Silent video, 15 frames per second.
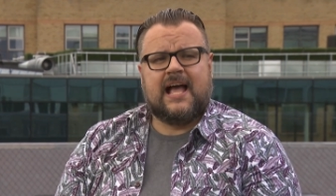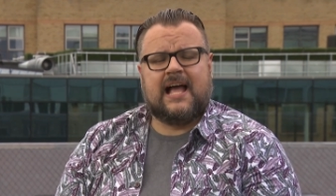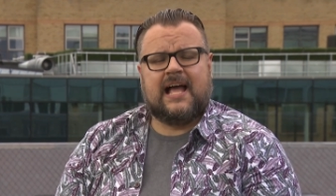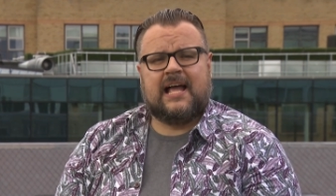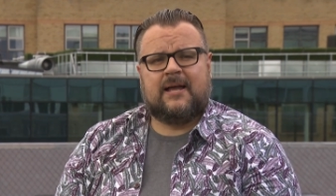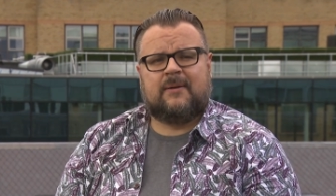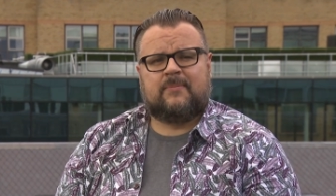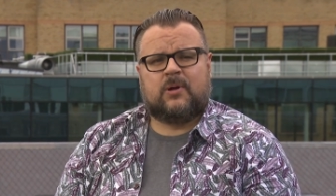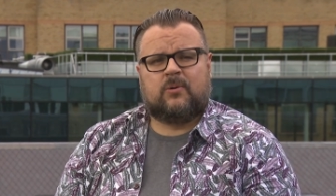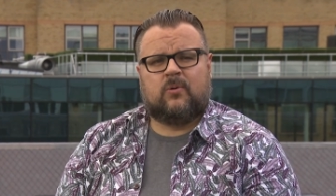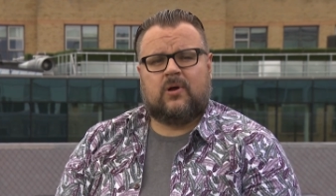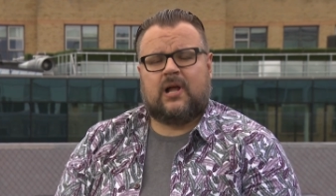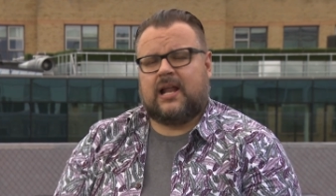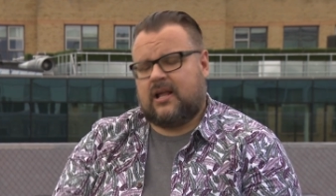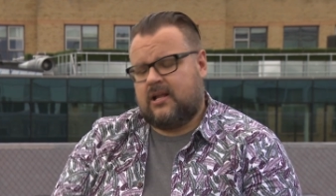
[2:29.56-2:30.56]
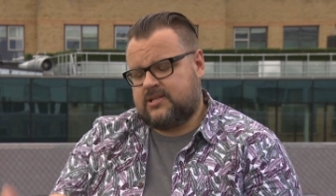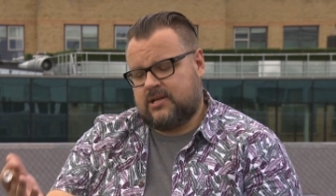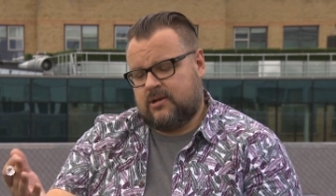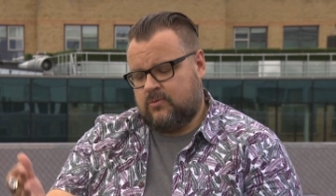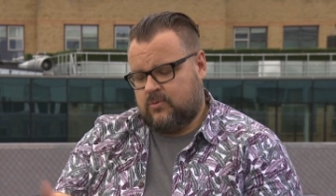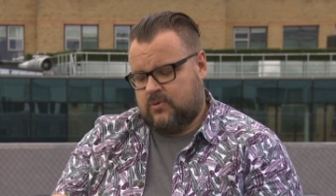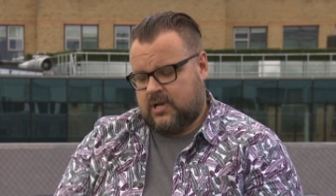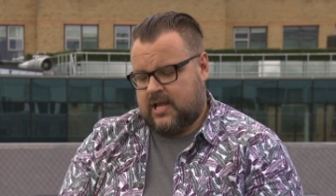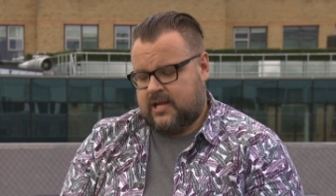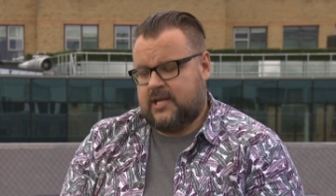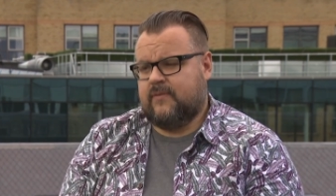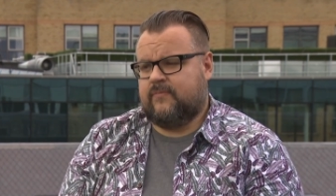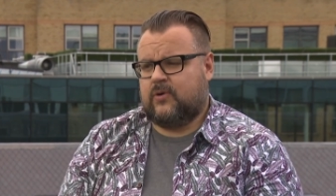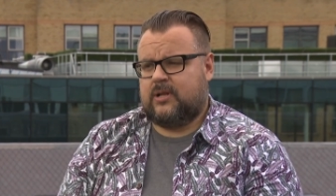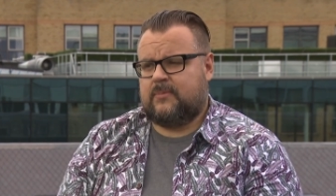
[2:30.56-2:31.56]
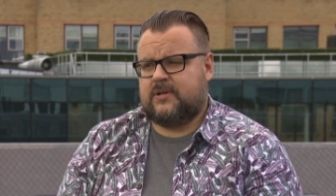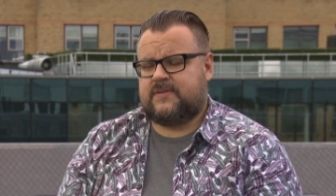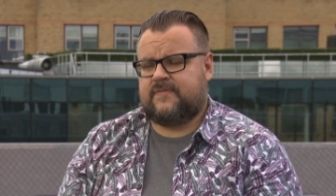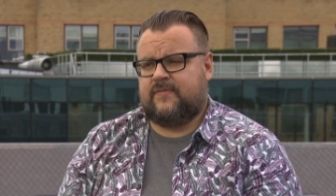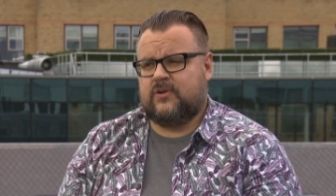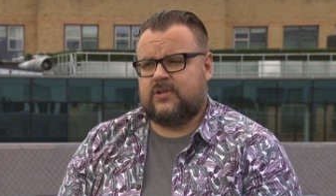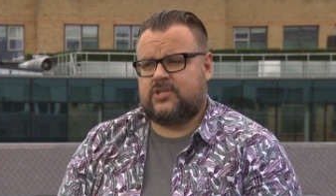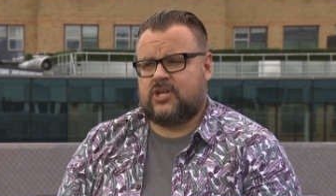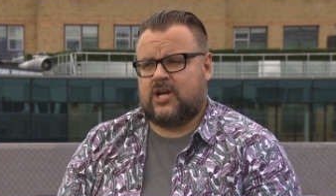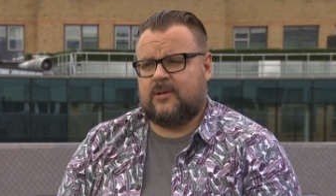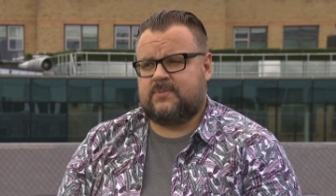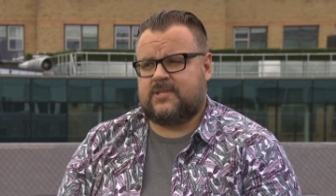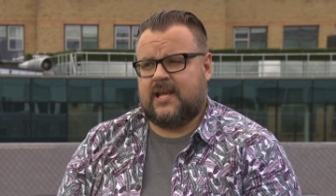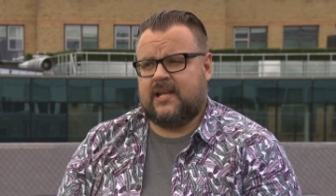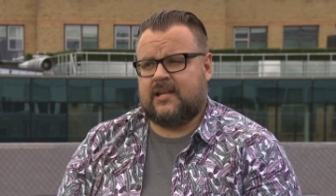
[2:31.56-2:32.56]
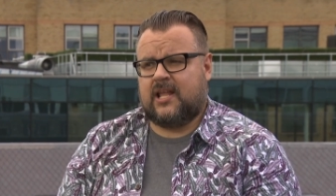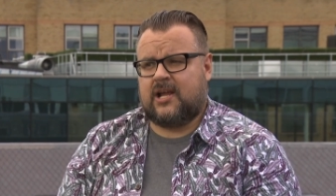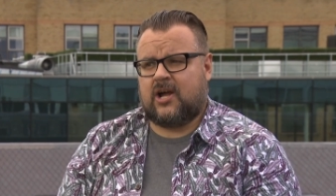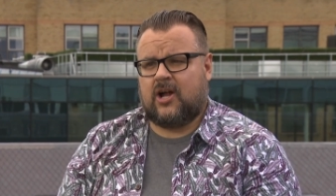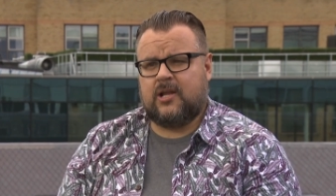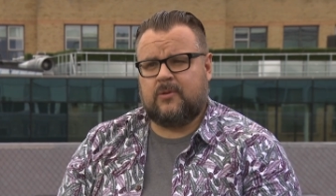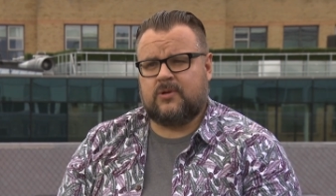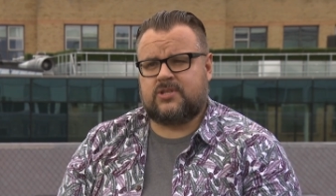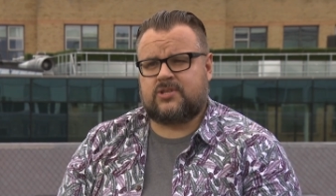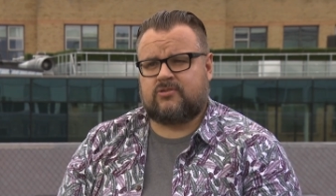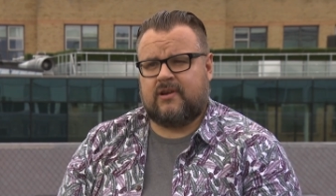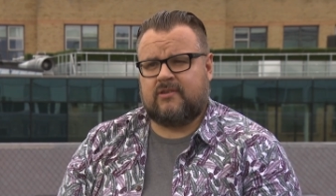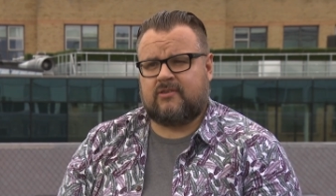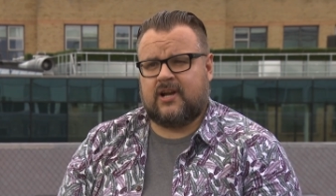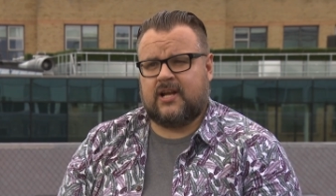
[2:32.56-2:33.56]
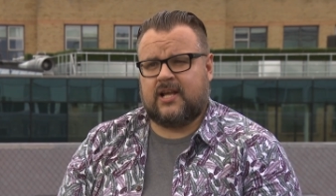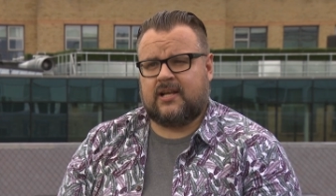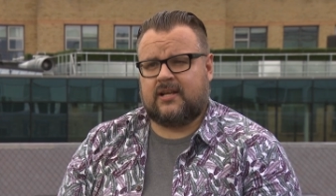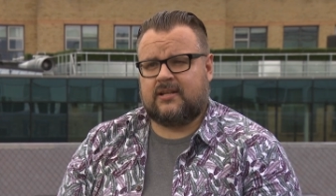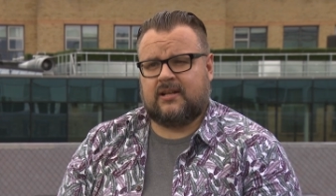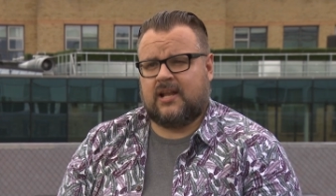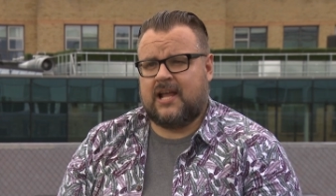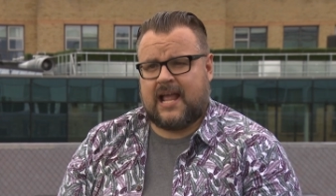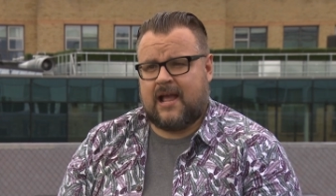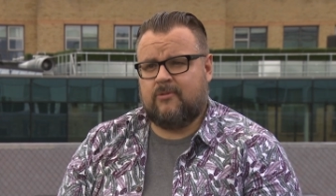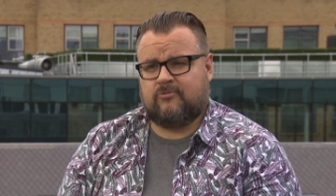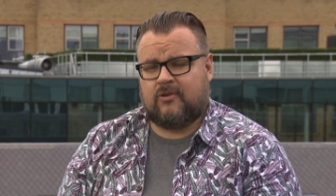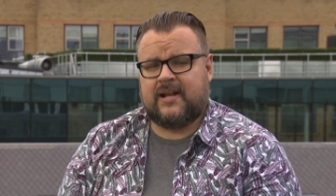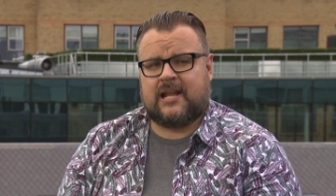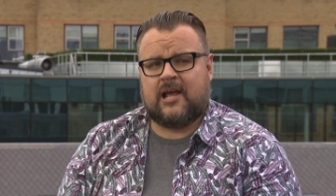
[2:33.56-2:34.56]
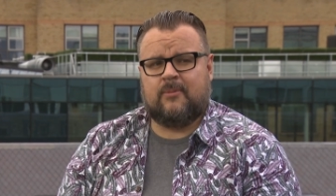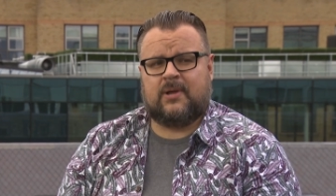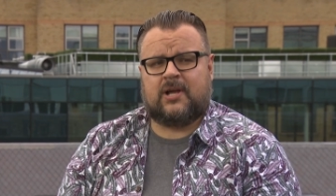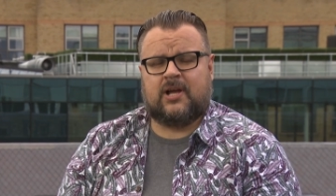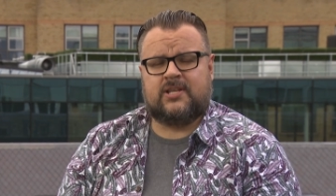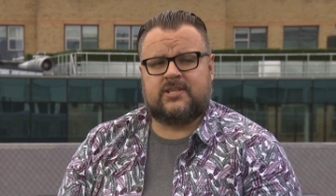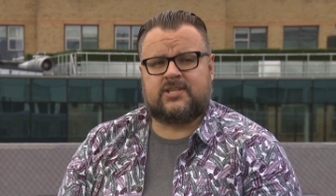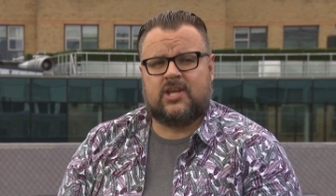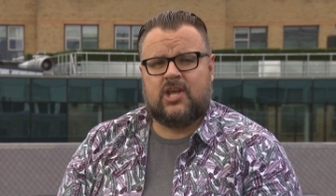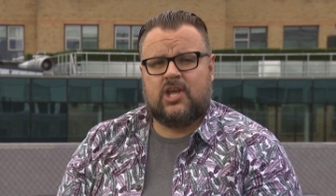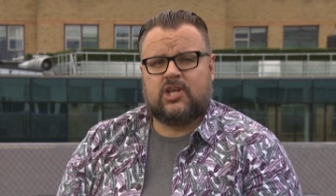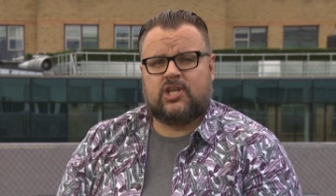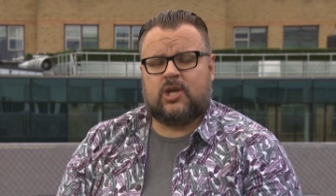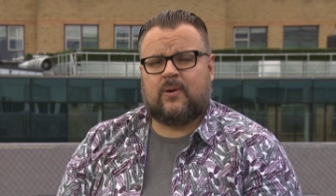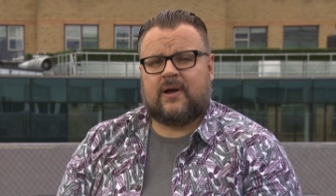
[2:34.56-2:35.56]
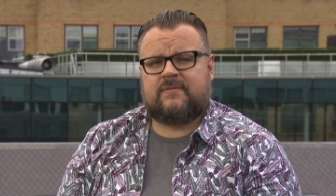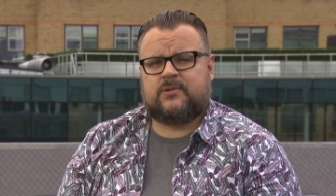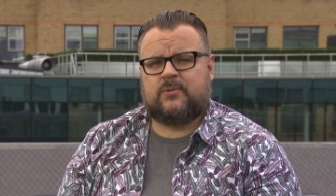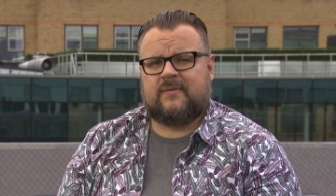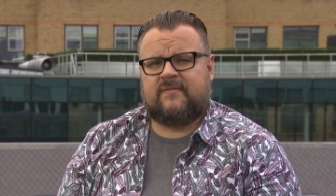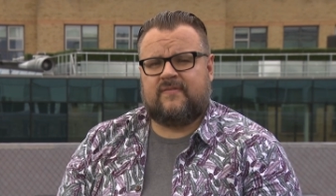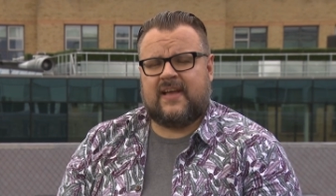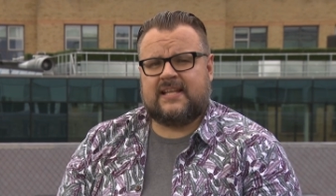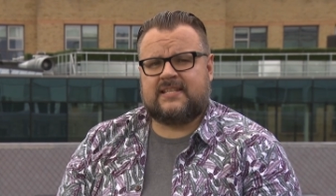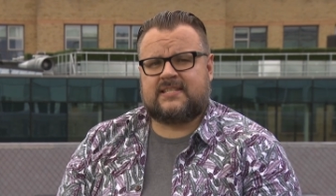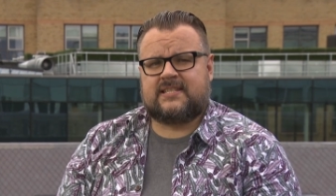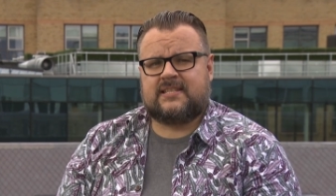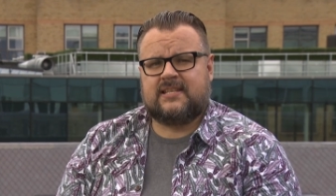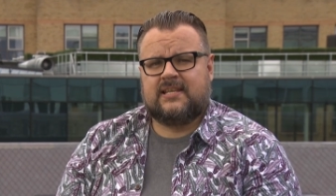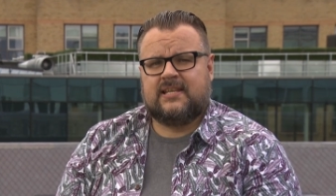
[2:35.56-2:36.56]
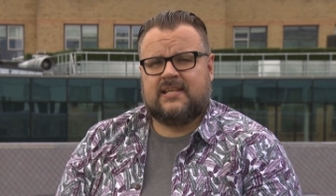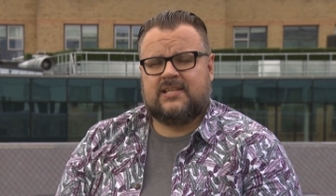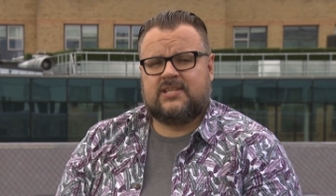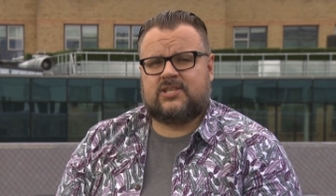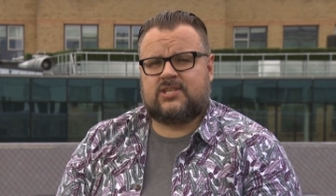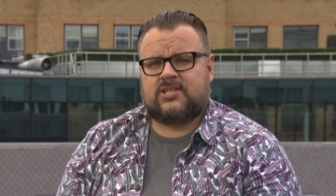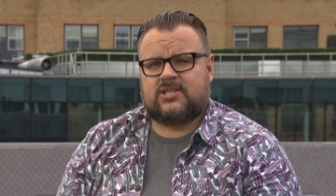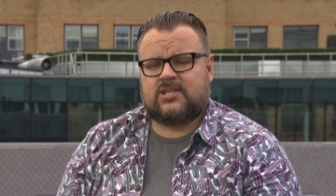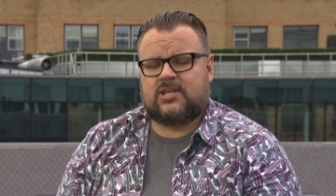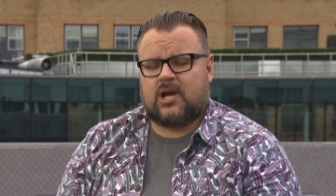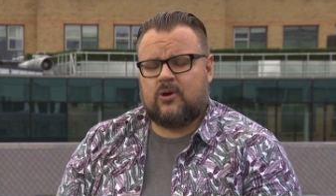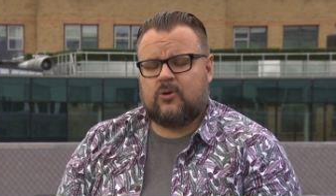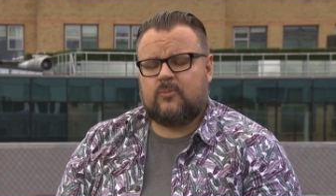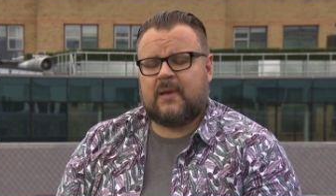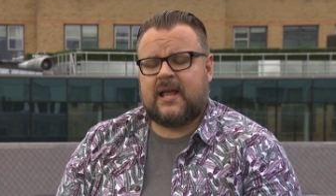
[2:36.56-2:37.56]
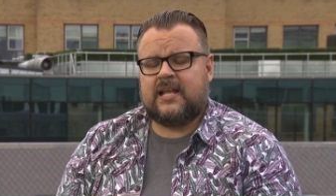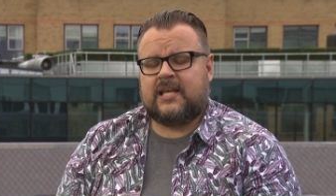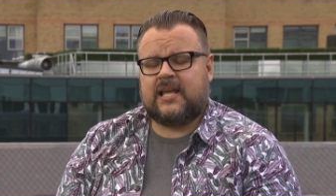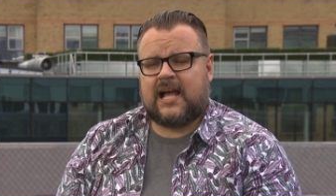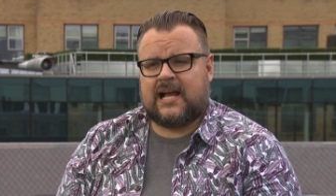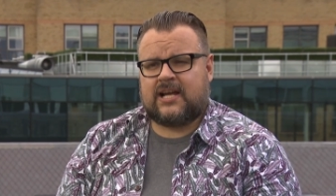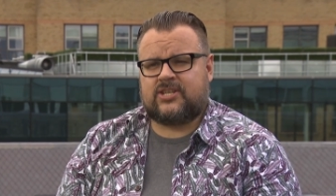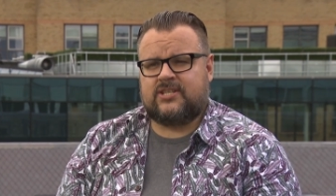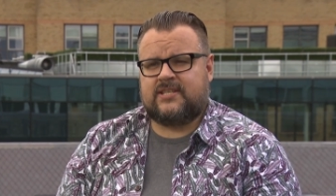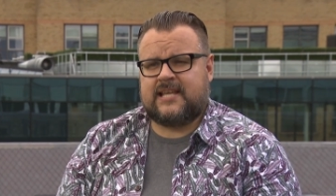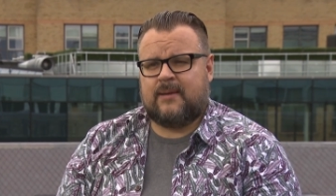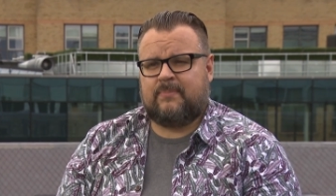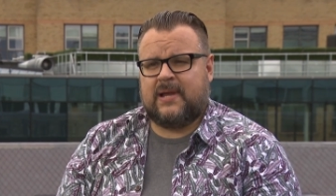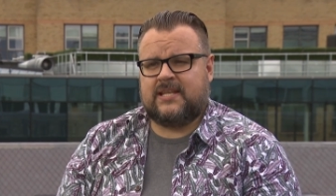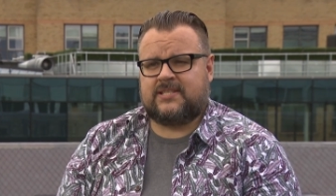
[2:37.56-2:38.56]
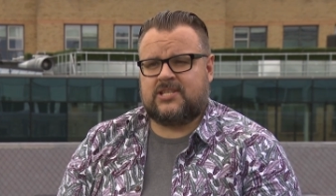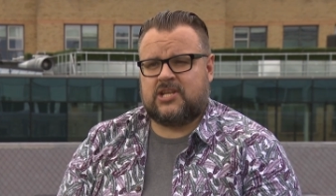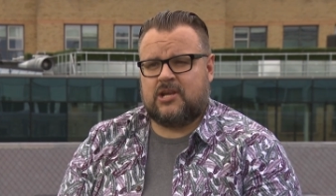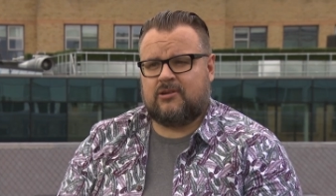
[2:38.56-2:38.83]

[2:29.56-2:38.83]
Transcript: Um, and also, well, like, you have one of the most fun jobs in, like, Hollywood screenwriting, like, out right now, because you have to invent so many action set pieces.